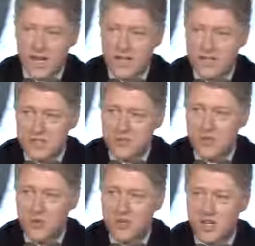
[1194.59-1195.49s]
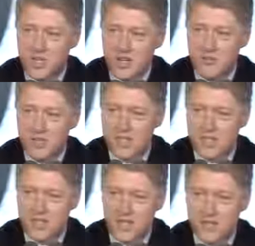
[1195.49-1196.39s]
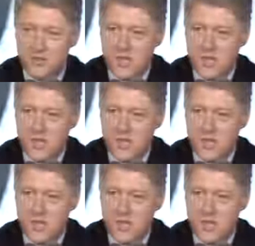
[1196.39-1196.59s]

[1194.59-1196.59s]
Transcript: not at this moment at liberty to discuss.